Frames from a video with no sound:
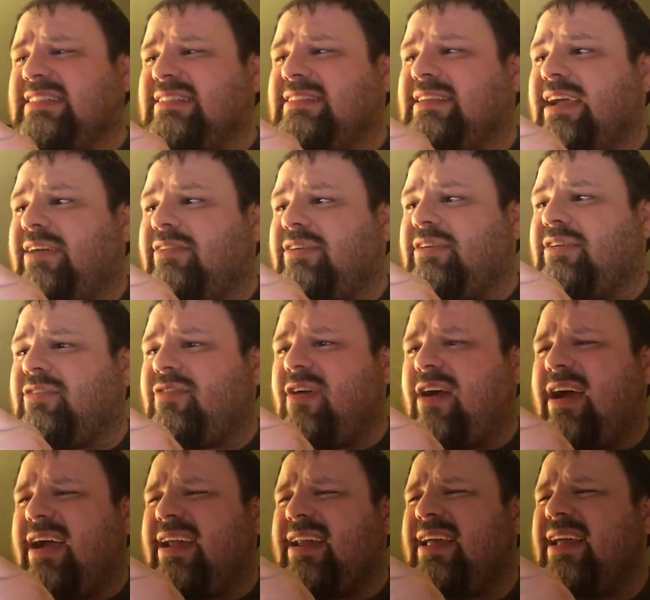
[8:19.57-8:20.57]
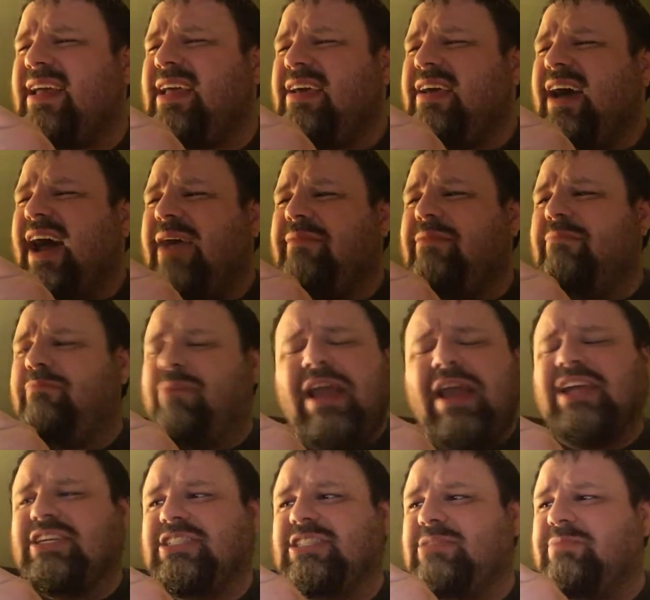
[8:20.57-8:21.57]
Taryn cried. I am
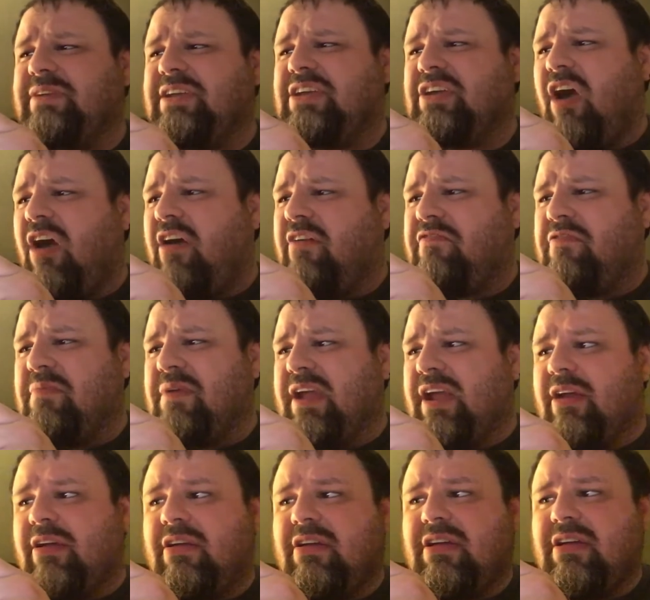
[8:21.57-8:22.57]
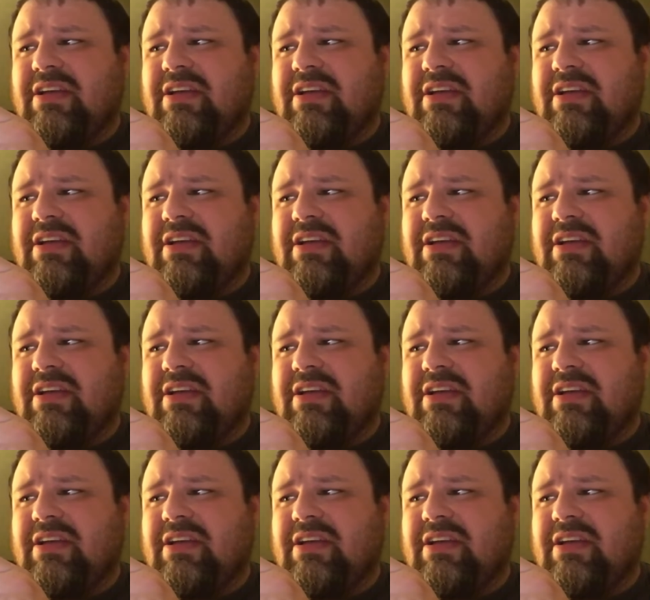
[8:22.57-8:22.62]
impatient to be gone from here.